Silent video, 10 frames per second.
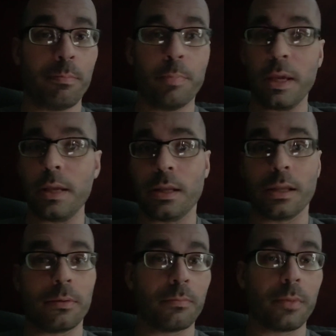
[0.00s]

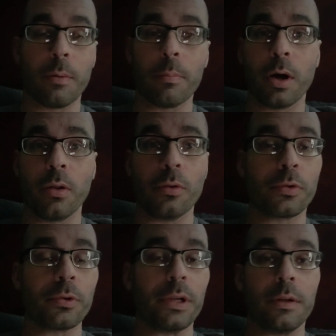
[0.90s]
beating Apollo
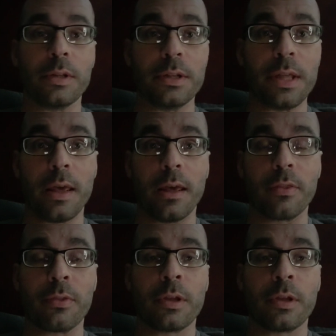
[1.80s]
Creed to death.